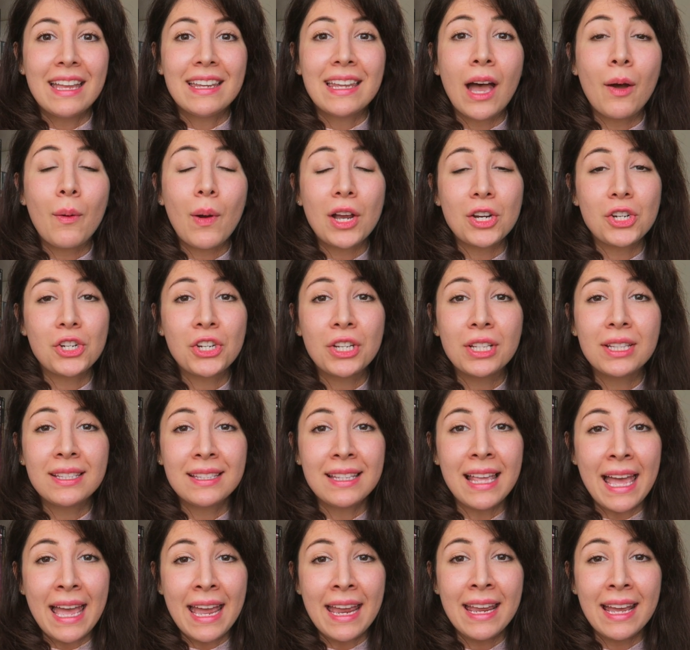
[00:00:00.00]
Now I should
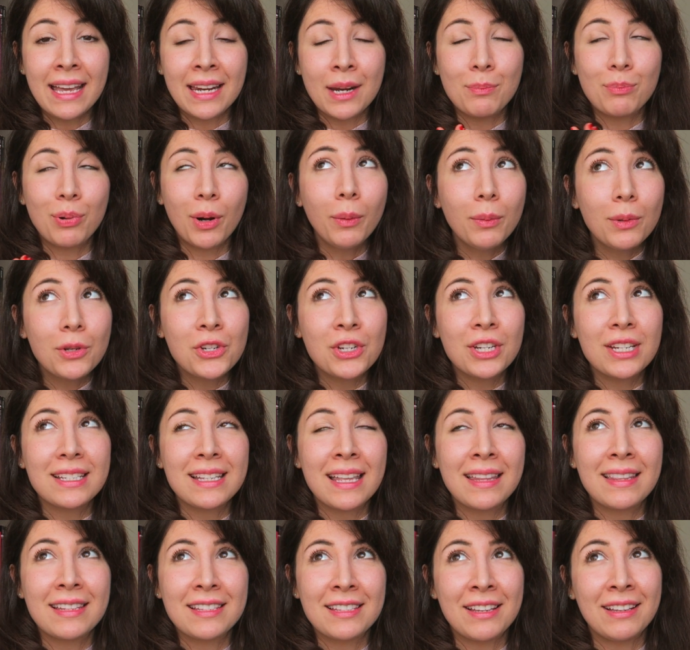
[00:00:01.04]
say, and I probably should have
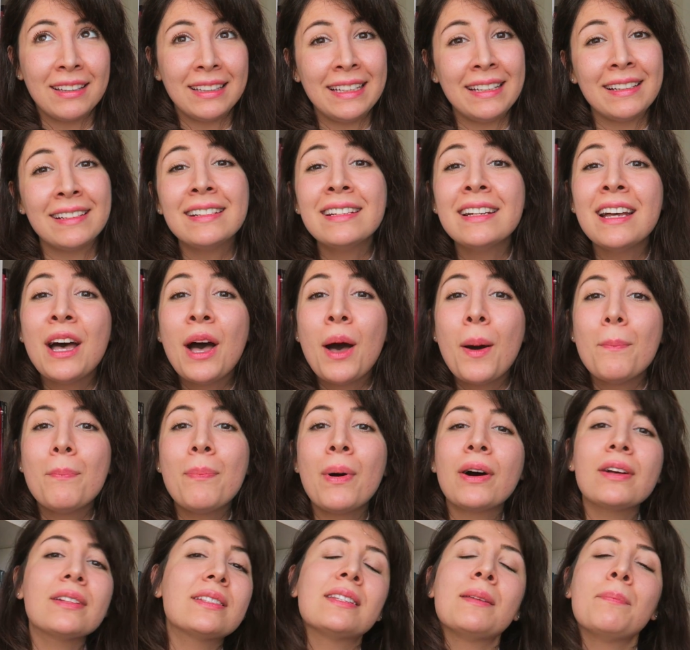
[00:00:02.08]
said this earlier,
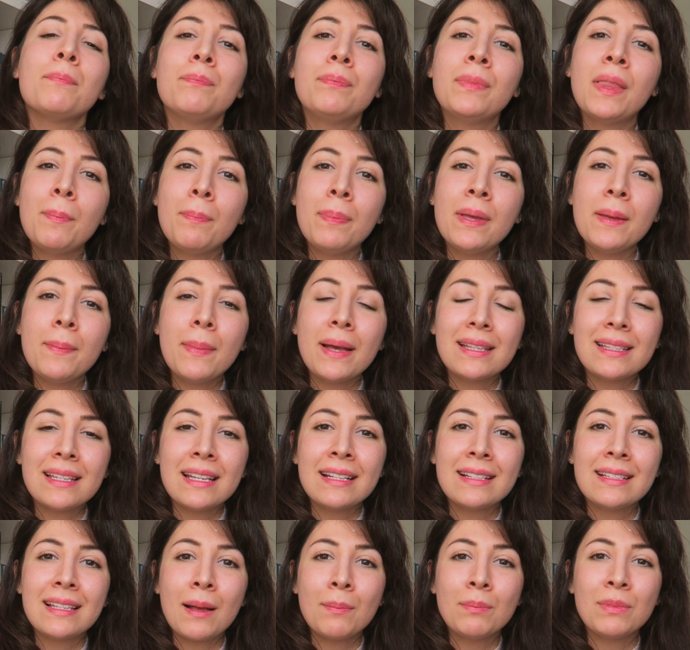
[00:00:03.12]
but the BMAT
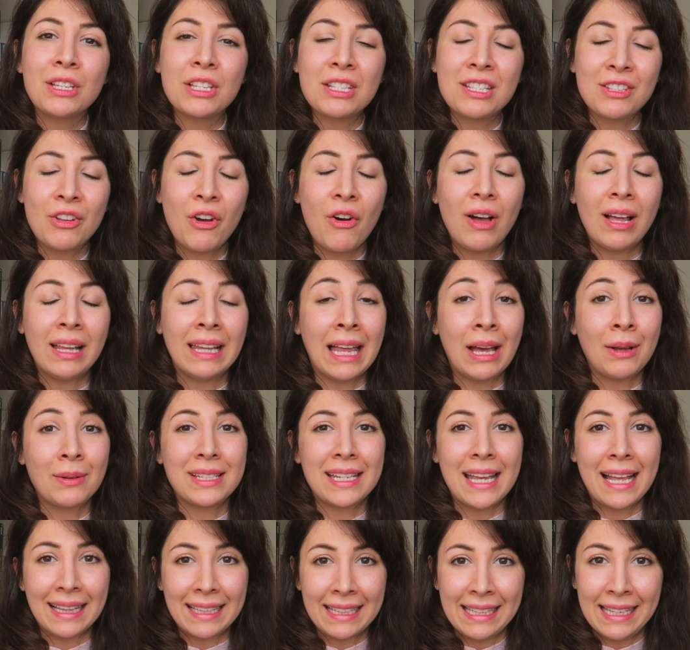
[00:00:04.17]
exam does not allow
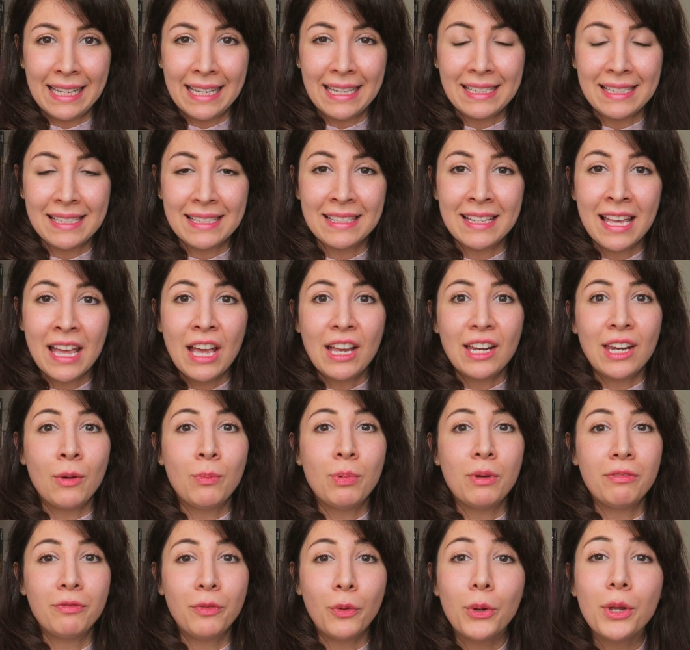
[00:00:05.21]
calculators. Now
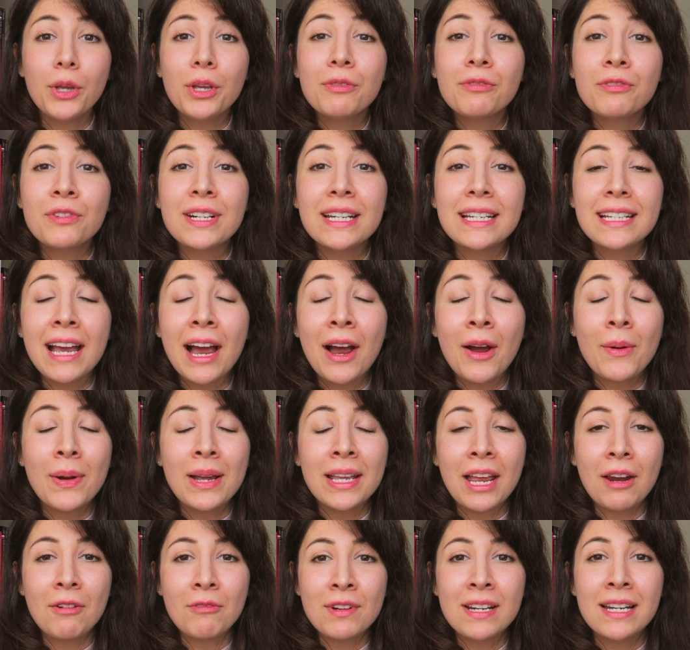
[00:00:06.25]
before you freak out
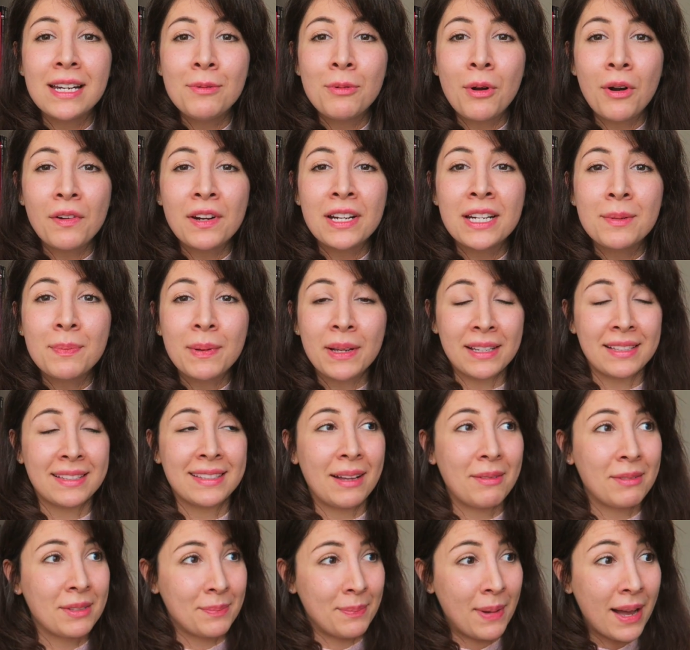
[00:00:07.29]
and get really worried, because
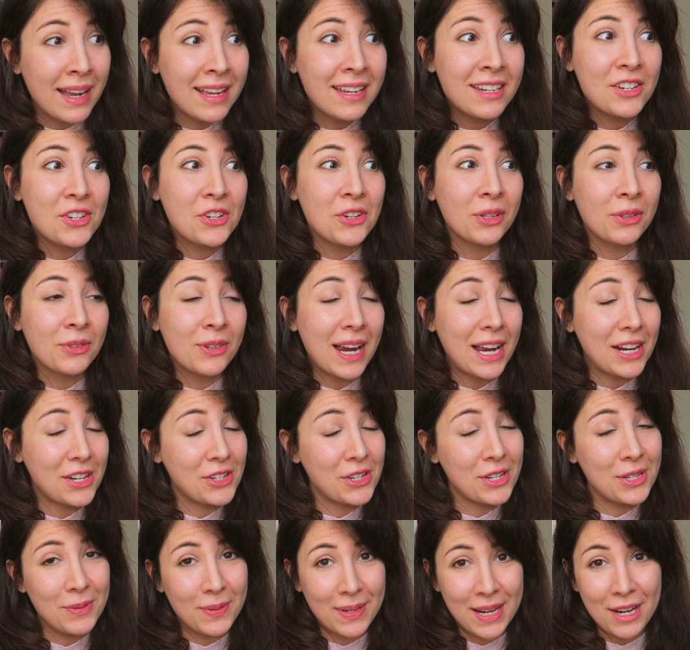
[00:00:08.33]
that was my initial
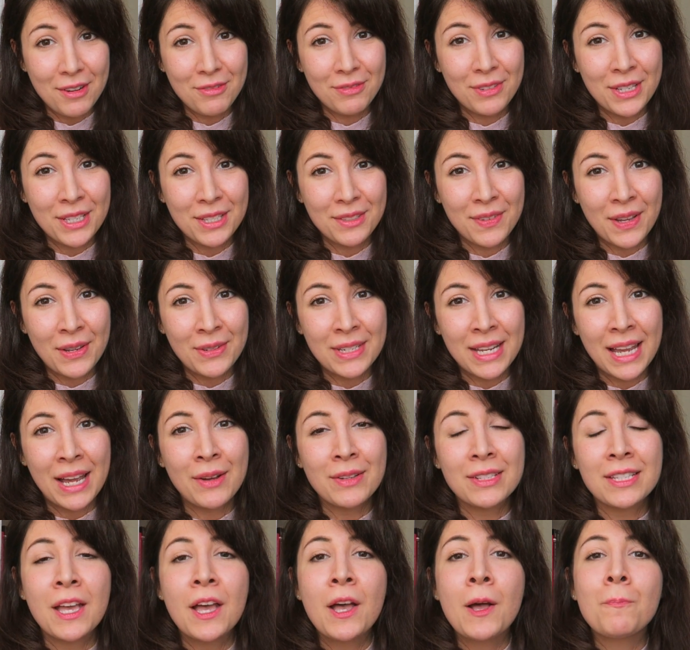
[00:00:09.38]
reaction when I first found
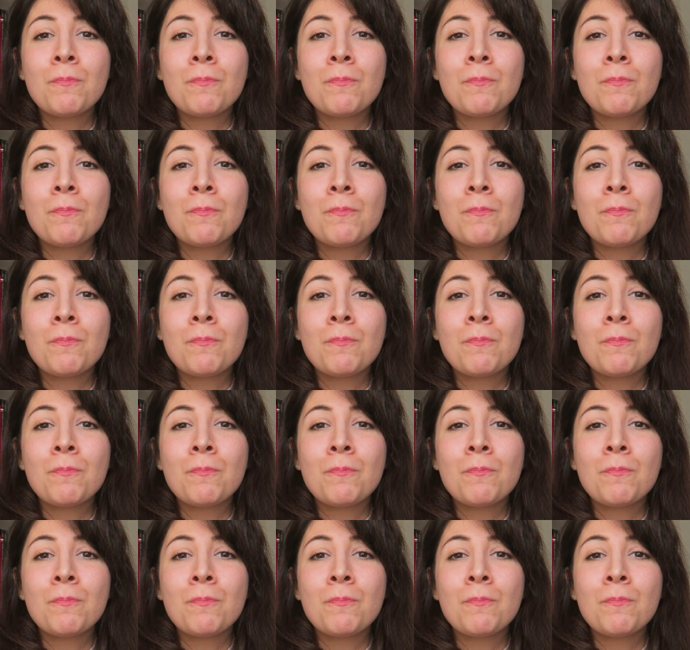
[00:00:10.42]
out,